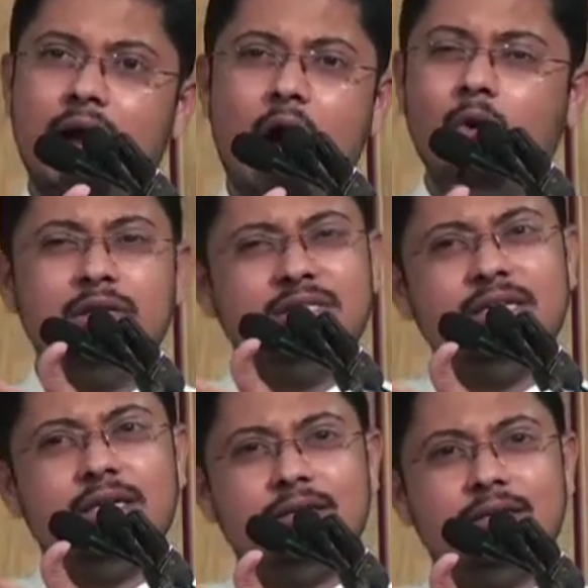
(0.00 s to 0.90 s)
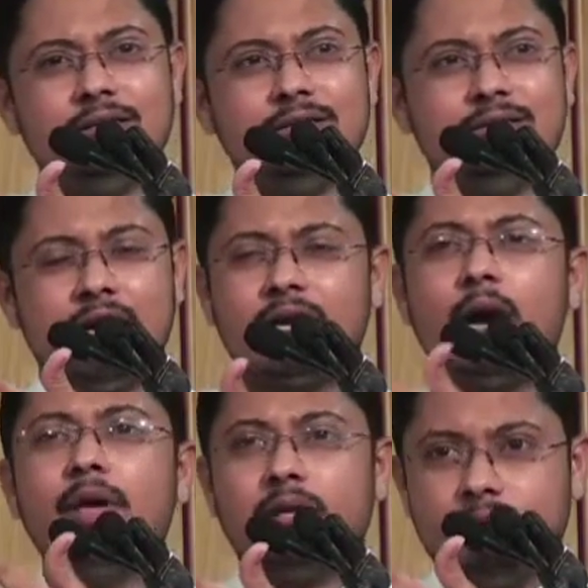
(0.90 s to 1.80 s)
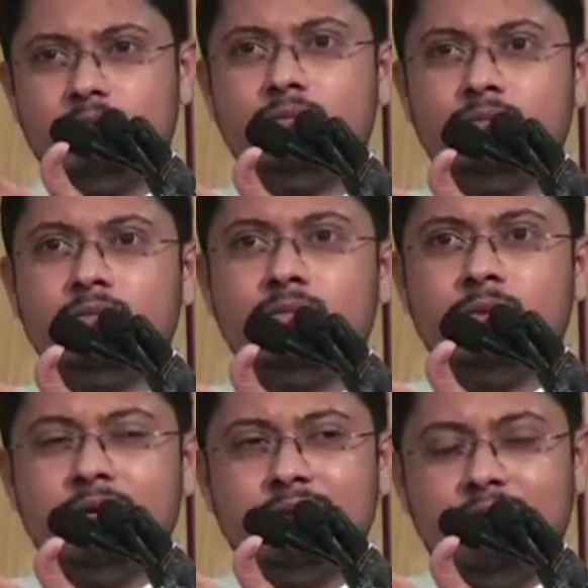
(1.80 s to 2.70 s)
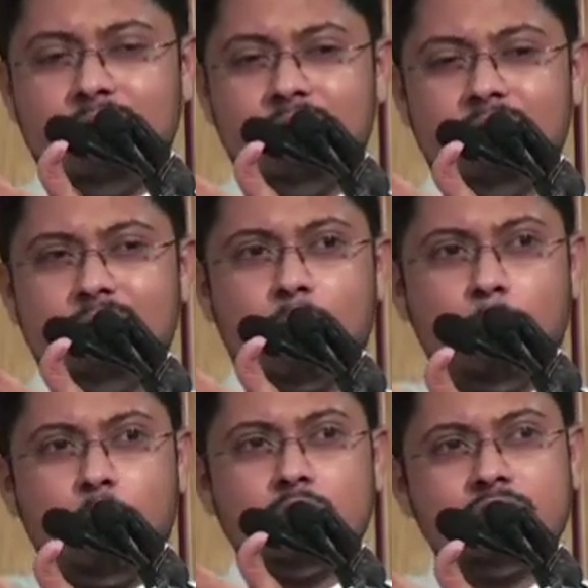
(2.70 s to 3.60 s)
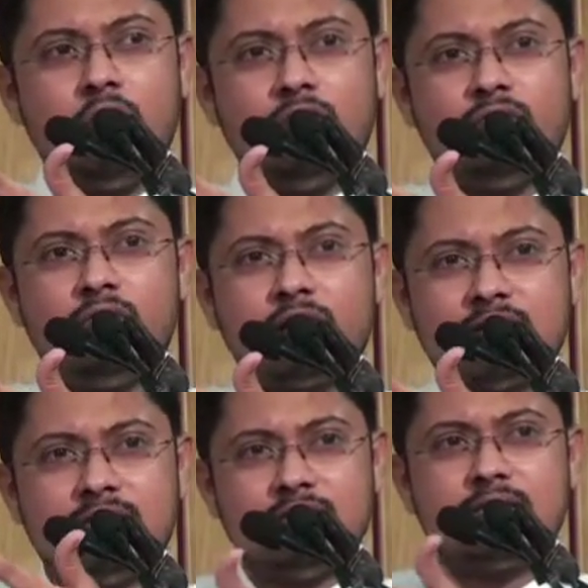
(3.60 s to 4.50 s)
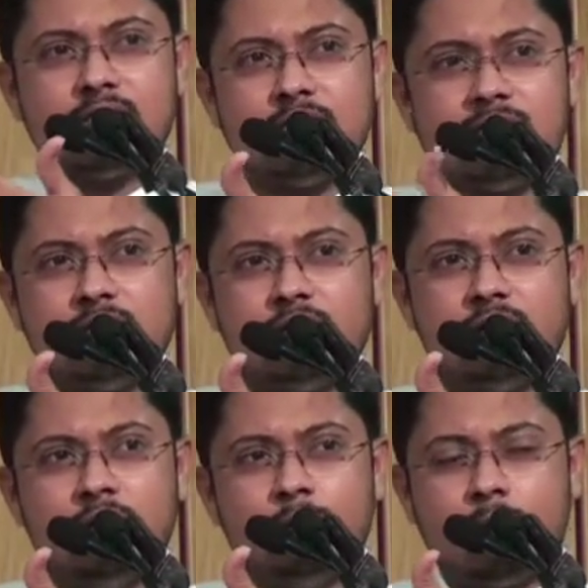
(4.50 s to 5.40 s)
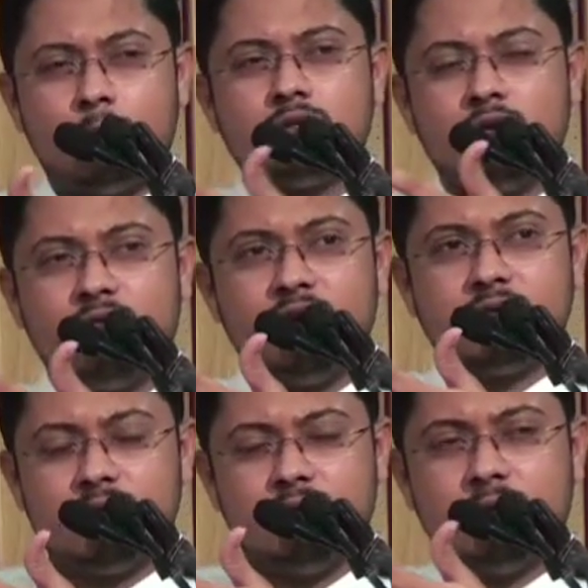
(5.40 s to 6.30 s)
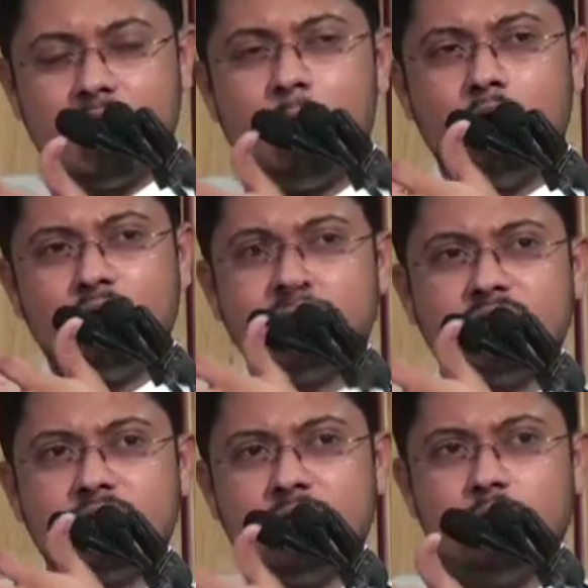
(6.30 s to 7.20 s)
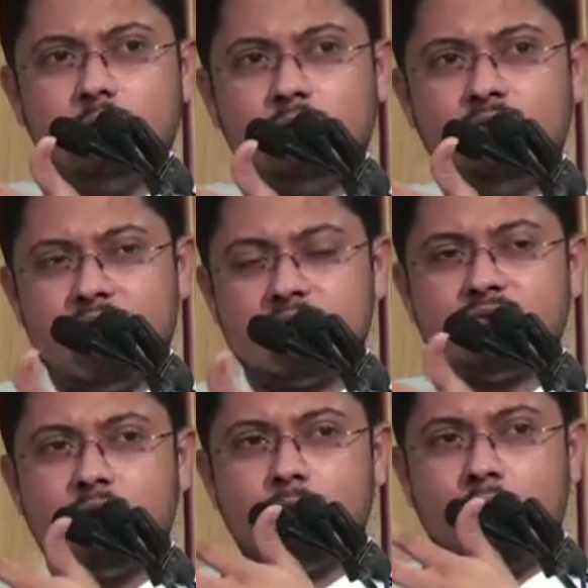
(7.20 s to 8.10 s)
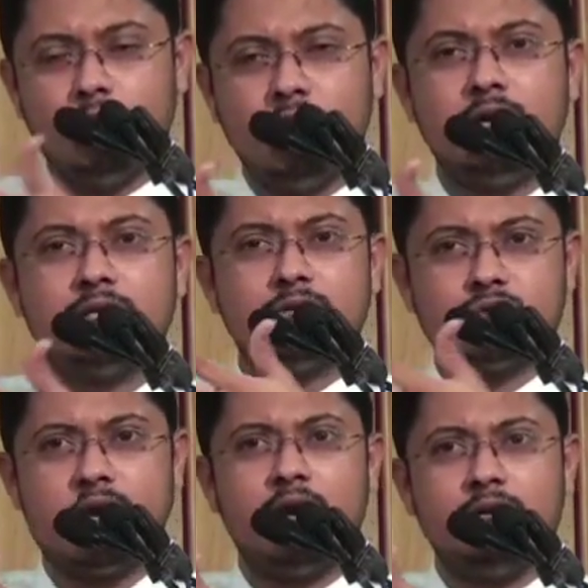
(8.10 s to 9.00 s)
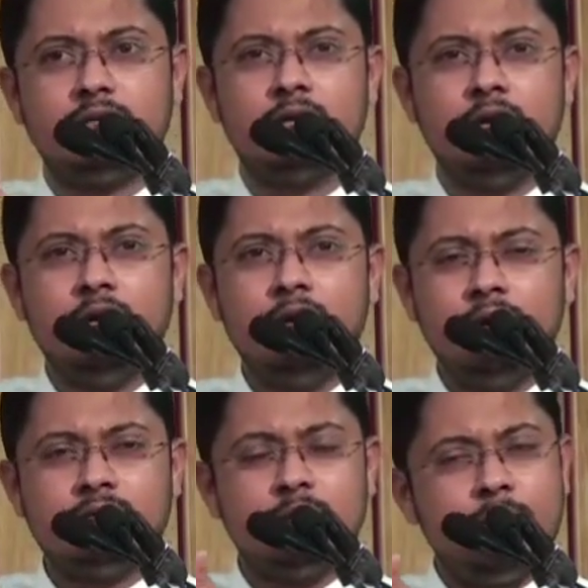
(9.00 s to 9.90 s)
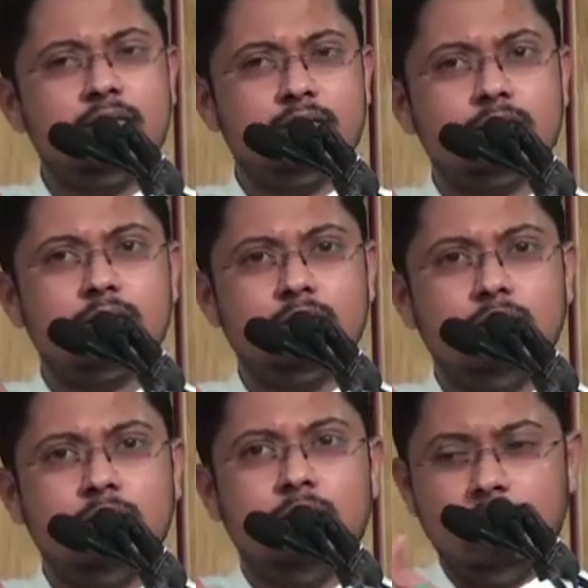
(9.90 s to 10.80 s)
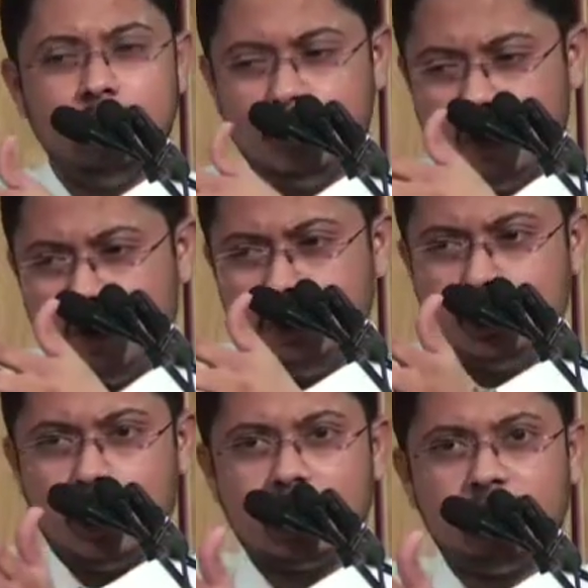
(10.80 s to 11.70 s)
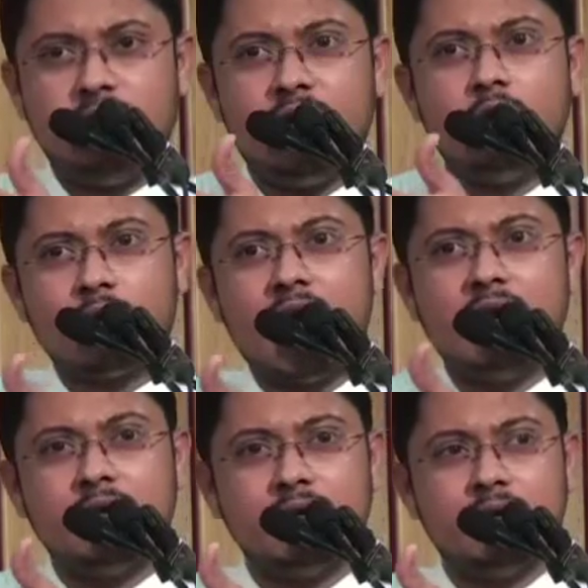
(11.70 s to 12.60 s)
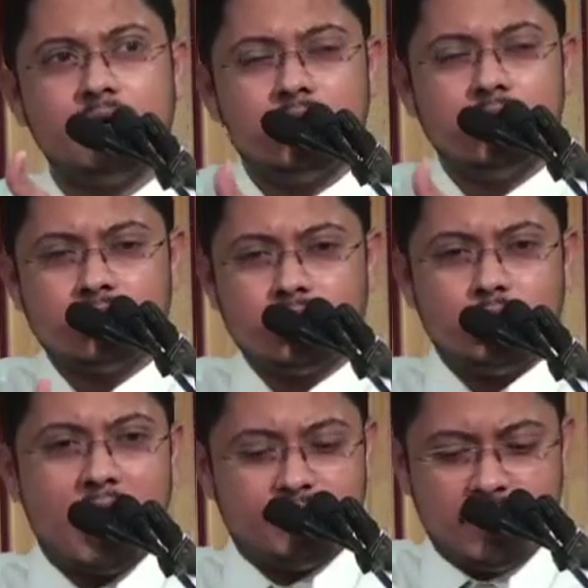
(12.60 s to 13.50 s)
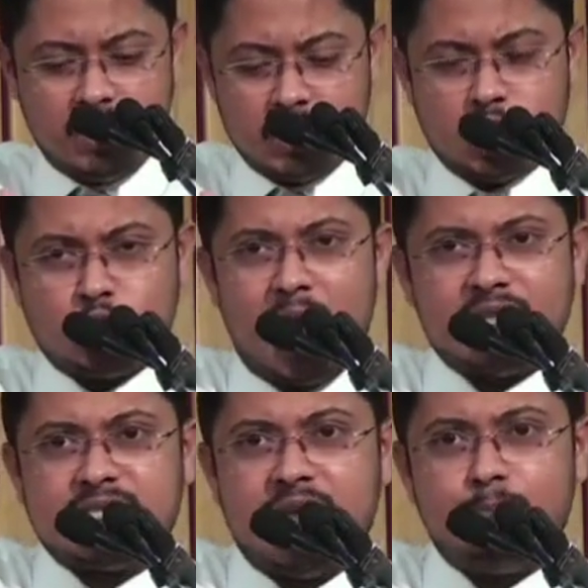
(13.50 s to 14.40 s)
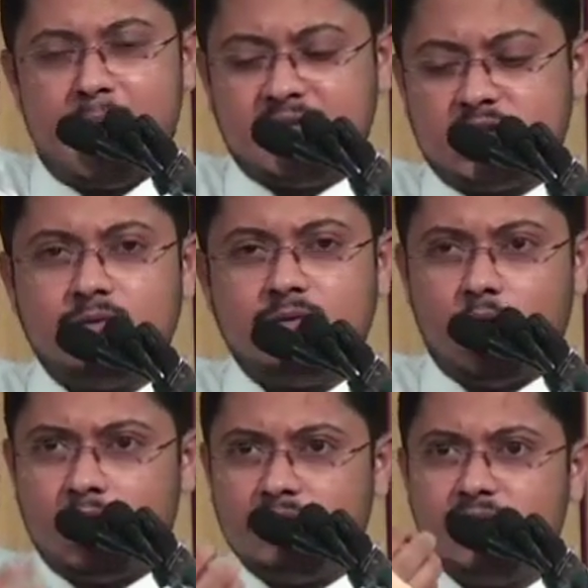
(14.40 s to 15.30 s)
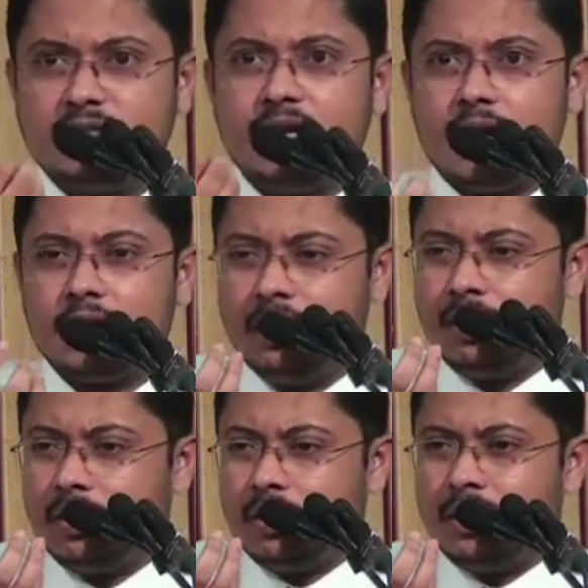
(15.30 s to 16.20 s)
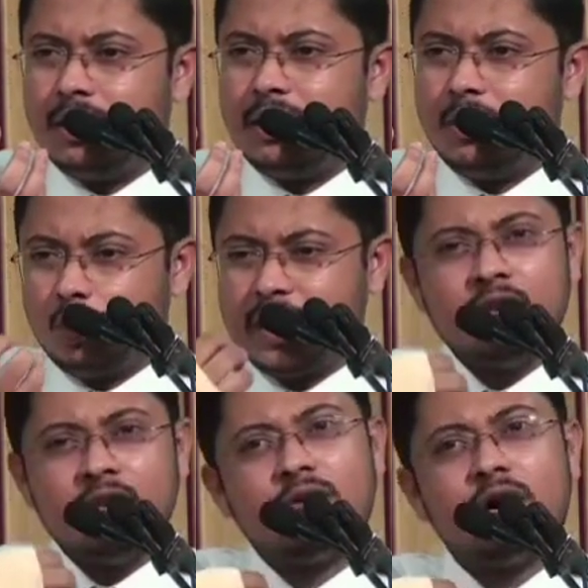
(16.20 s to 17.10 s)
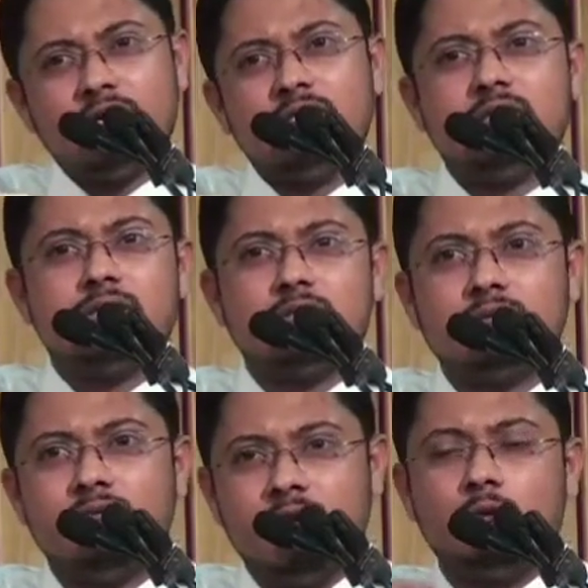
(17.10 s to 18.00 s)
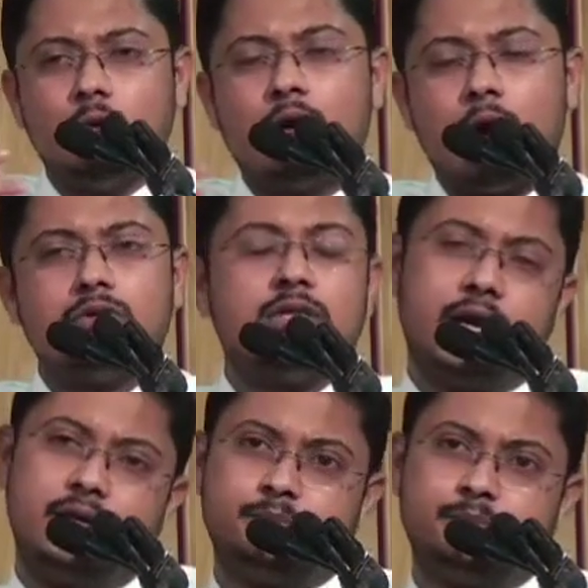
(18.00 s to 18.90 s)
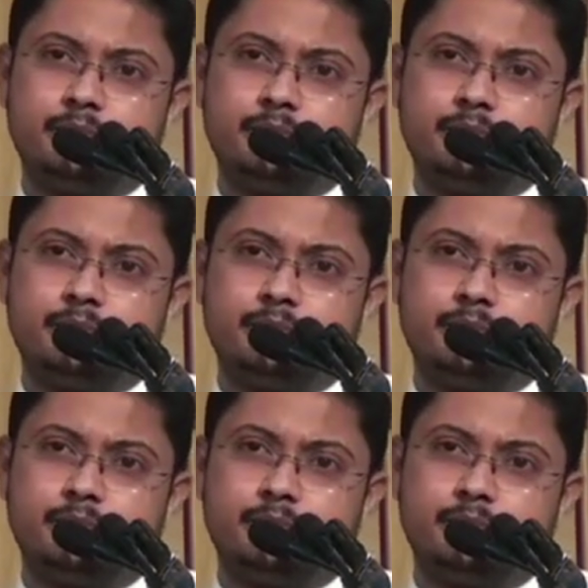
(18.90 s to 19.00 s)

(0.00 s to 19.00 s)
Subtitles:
How easy is that coming? The proportion of resistance and the proportion of amount of friction that you could face from communities and societies is immense in your own geography and locality. So you have swaths and patches of geographies that are looking inwards. We need to look outside.